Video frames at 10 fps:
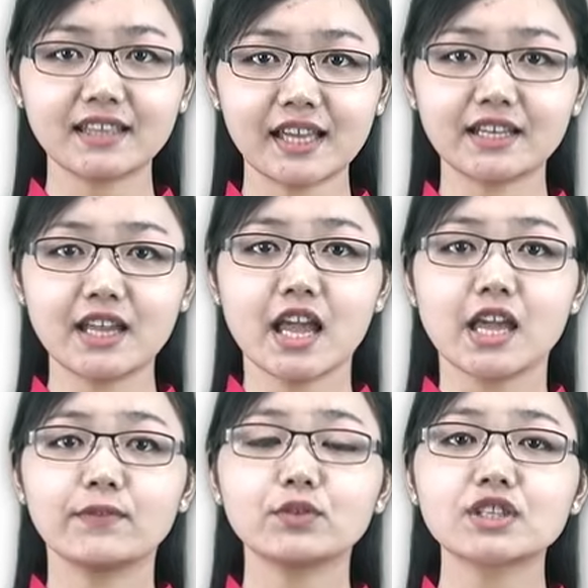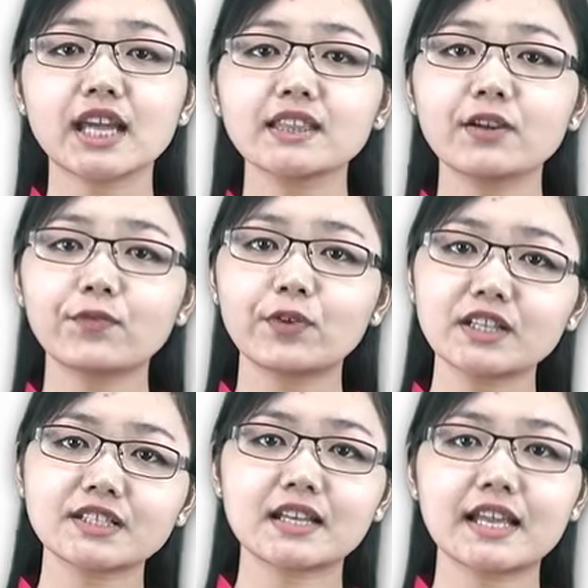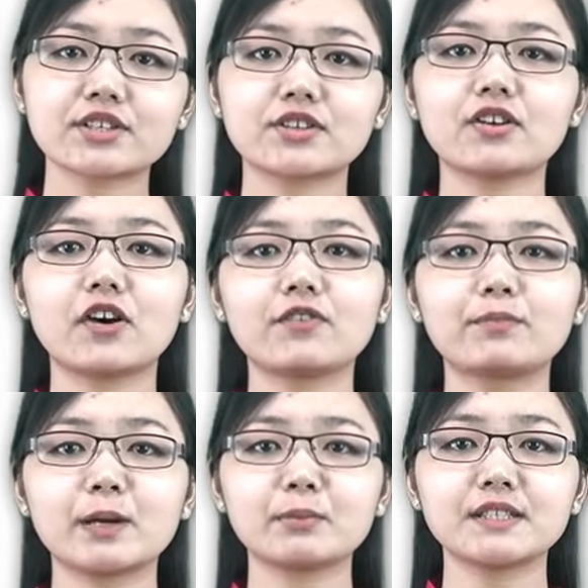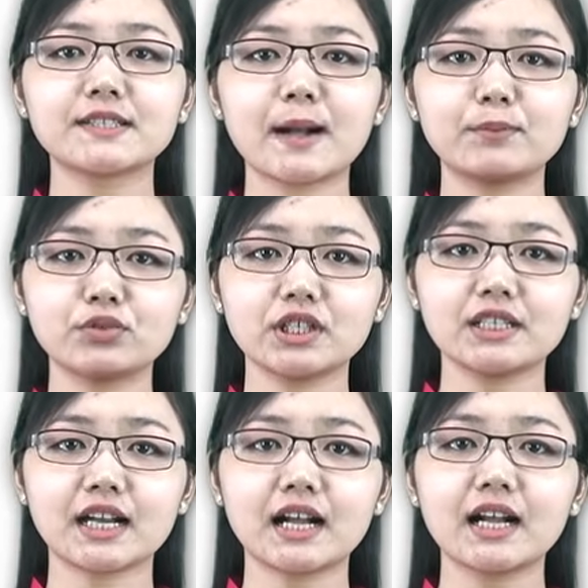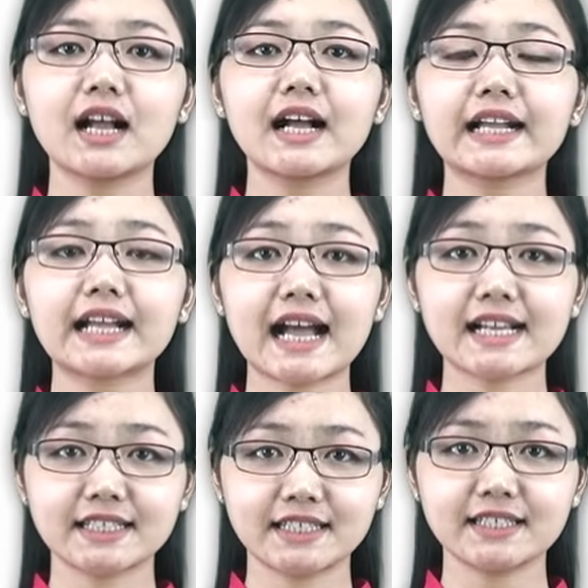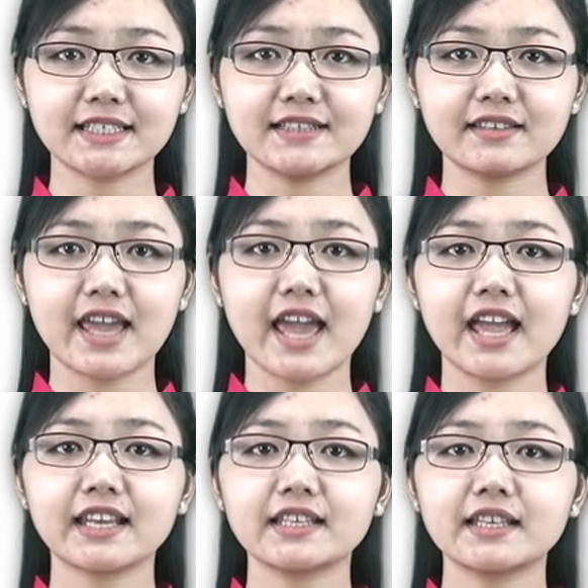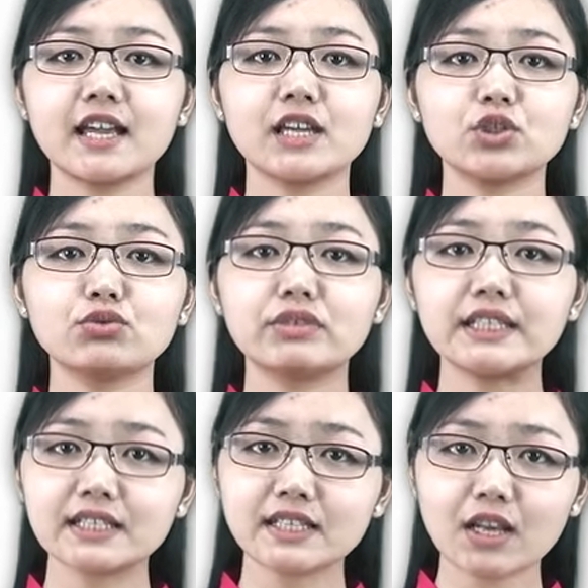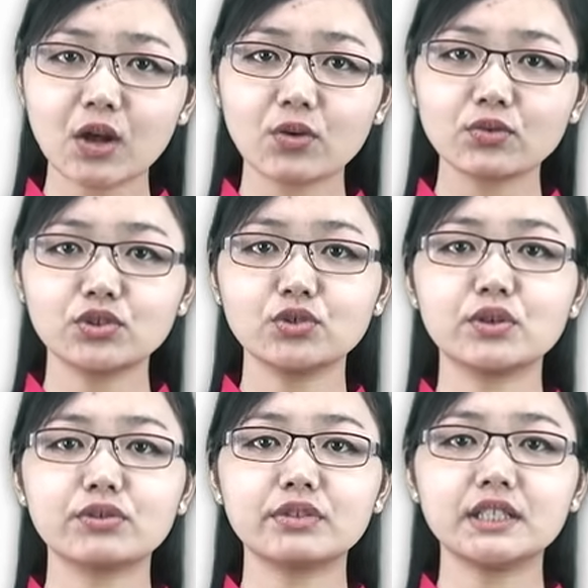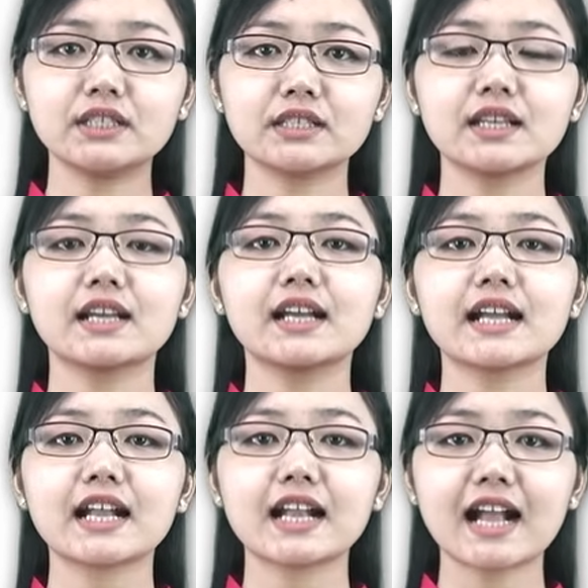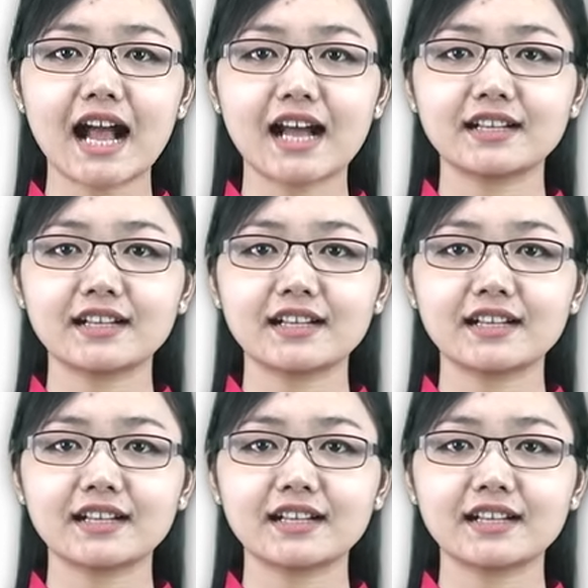Then, if you take the first letter of Burmese abugida, Gaji, and you read it alone, you will read Ga.